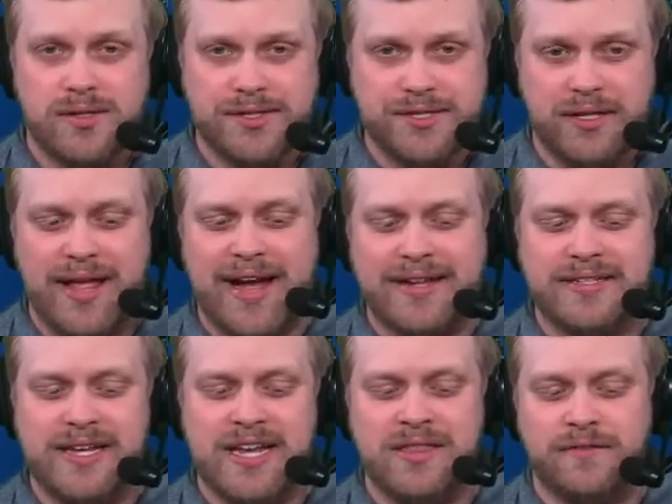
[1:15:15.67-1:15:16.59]

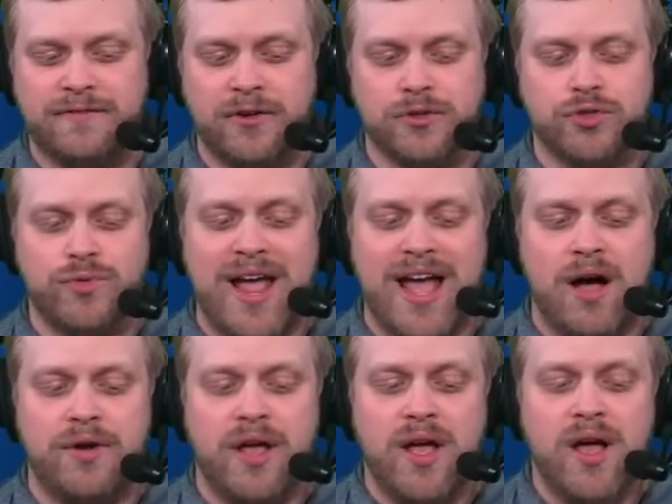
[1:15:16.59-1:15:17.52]
select in the first
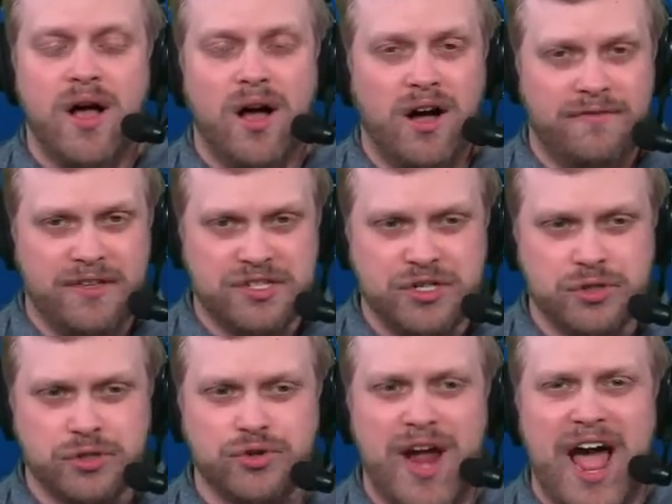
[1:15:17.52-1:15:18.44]
round of this
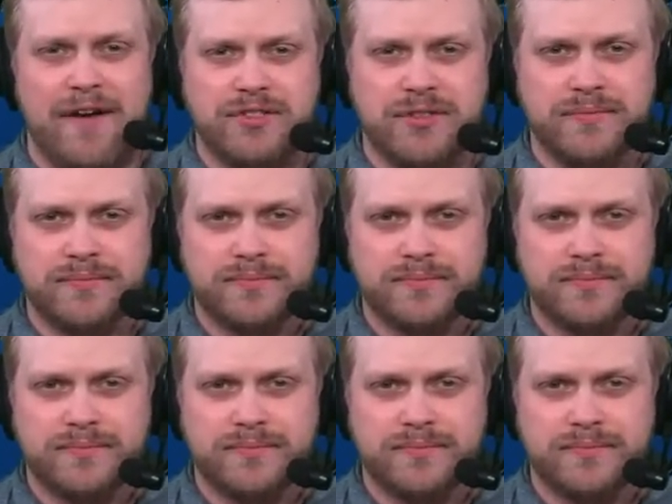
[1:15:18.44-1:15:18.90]
year's draft.